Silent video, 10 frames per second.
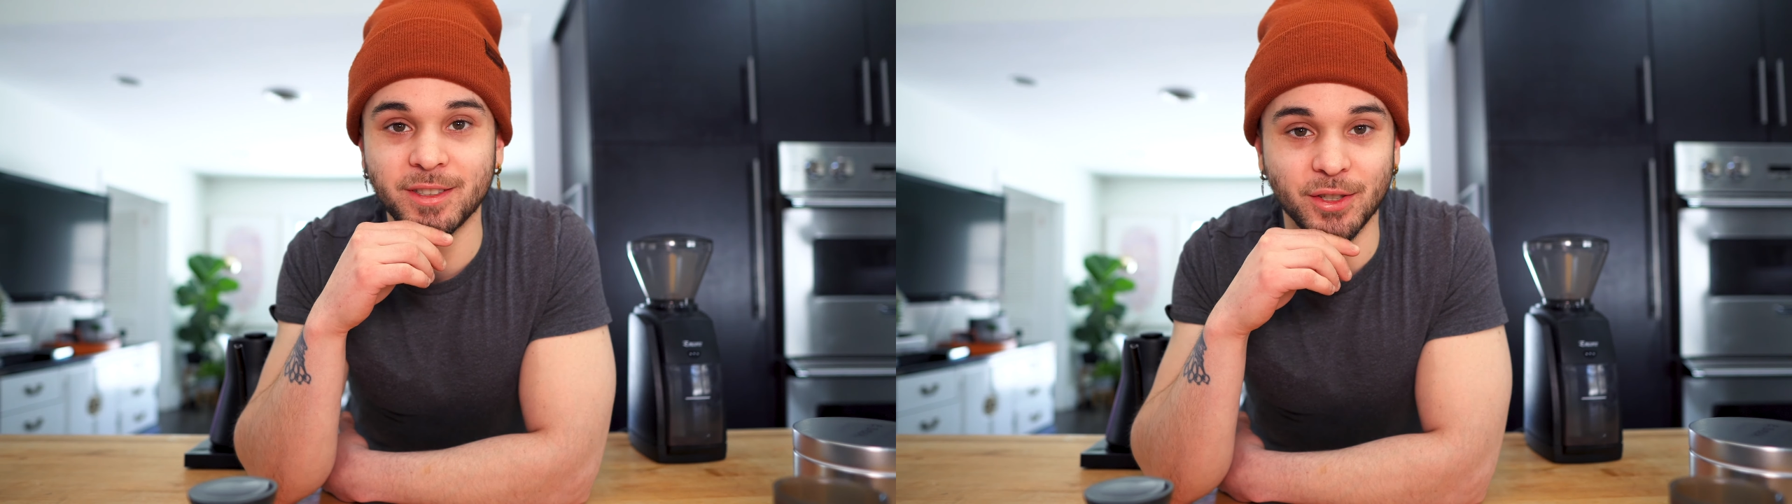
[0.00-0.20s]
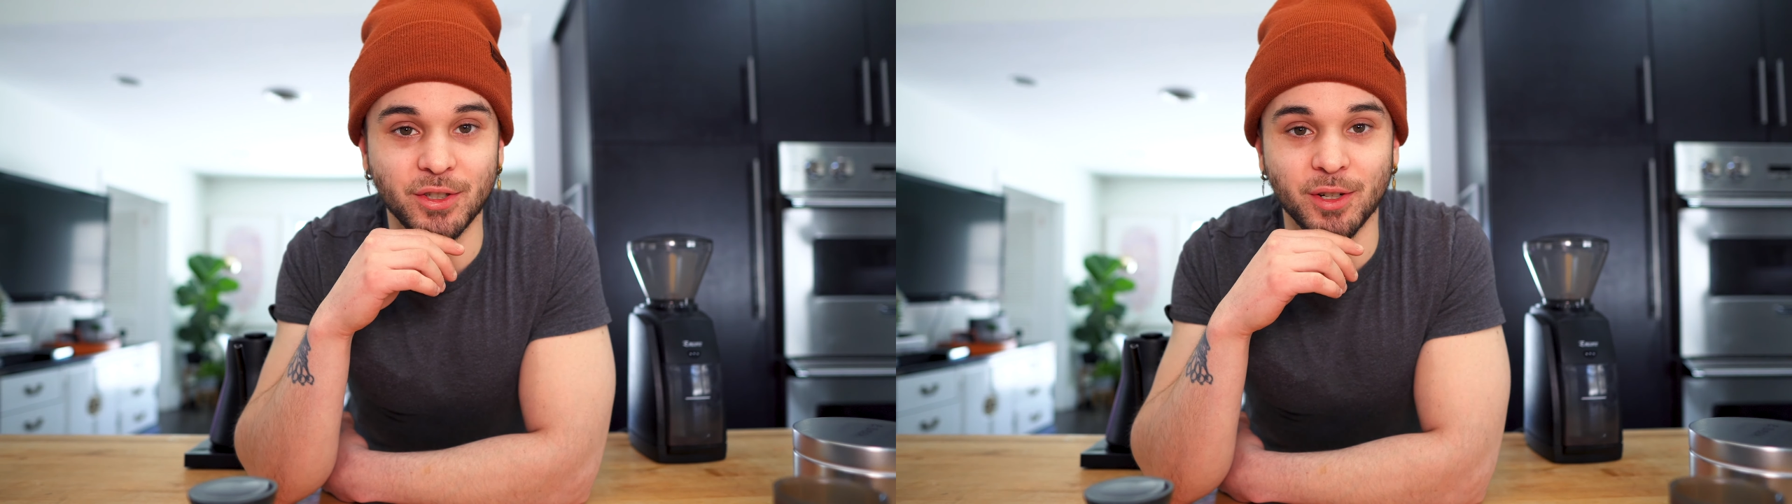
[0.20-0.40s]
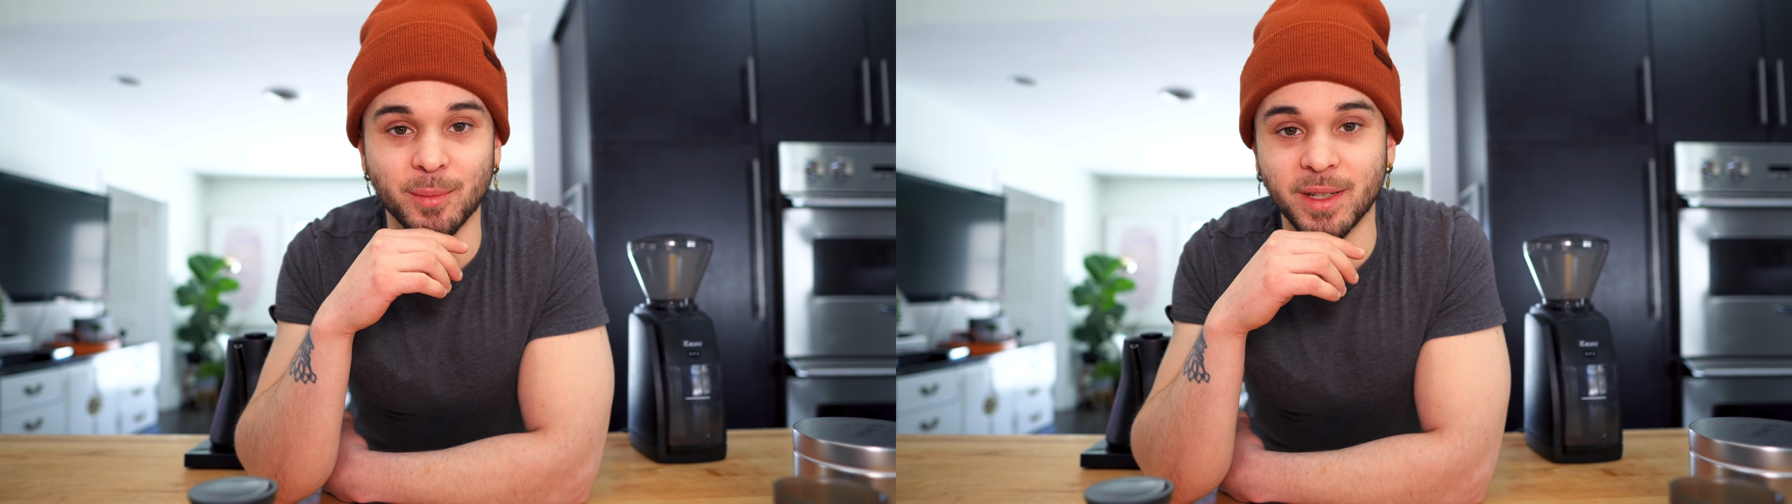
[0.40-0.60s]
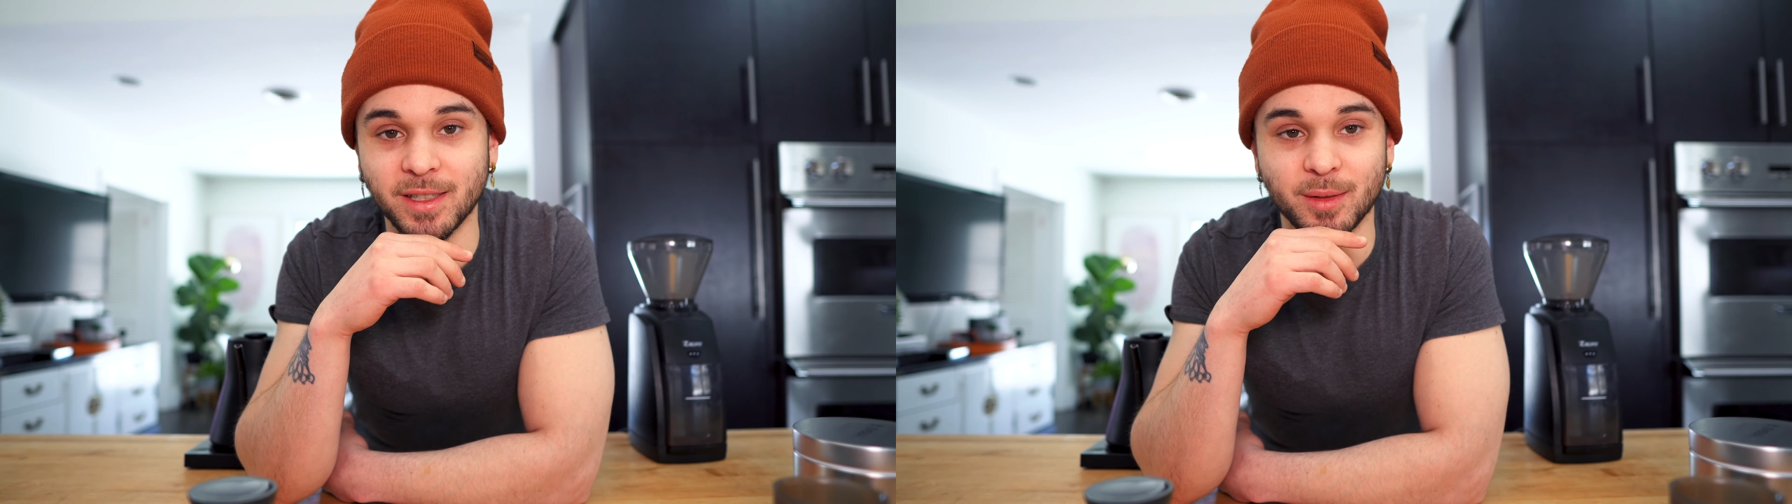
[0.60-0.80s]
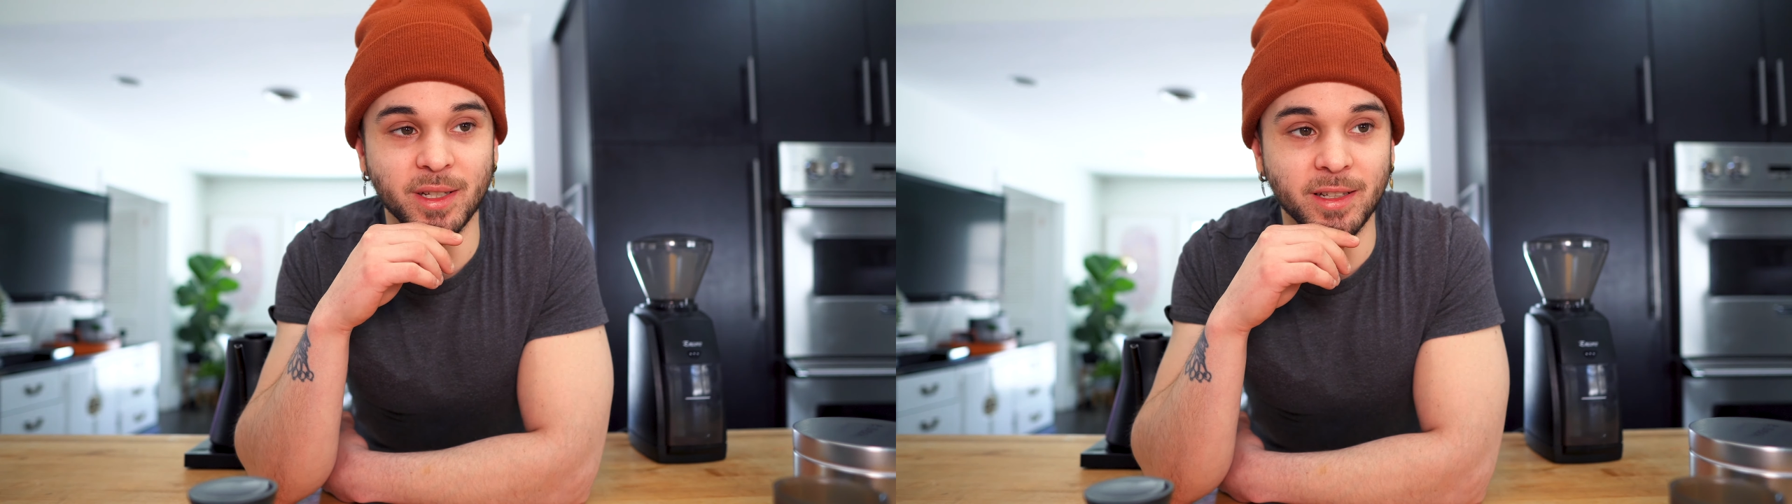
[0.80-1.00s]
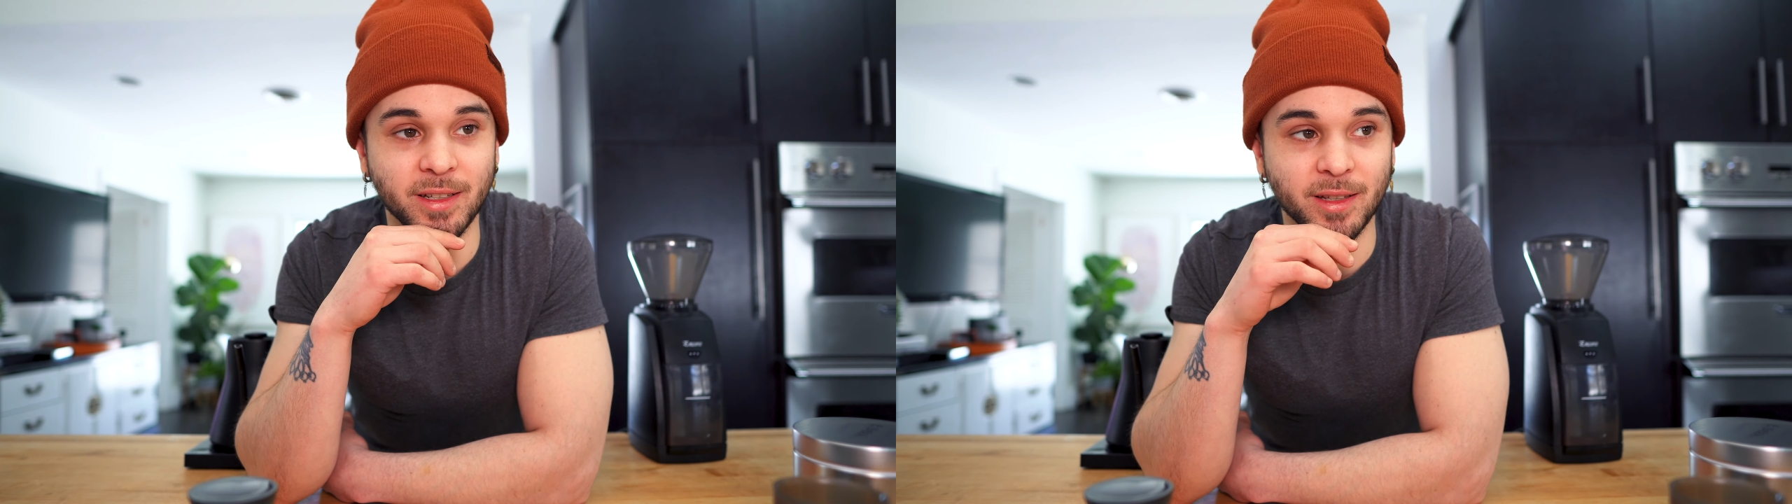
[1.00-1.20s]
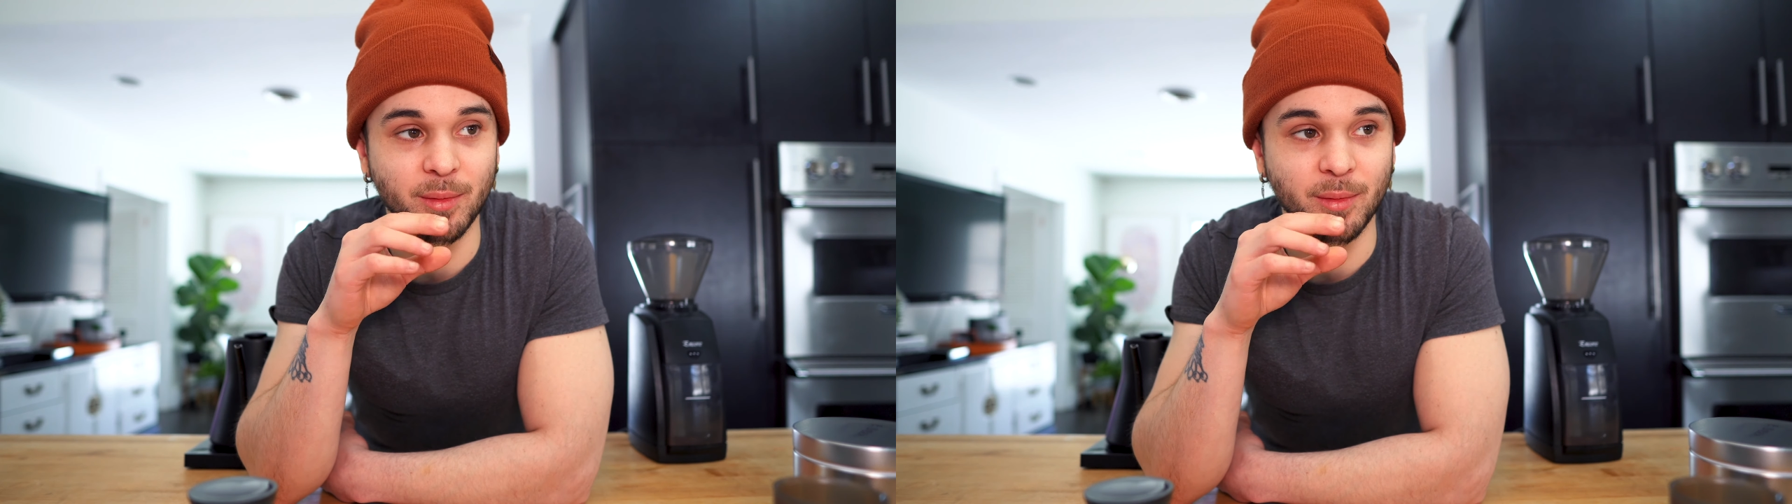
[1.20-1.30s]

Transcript: determined to be the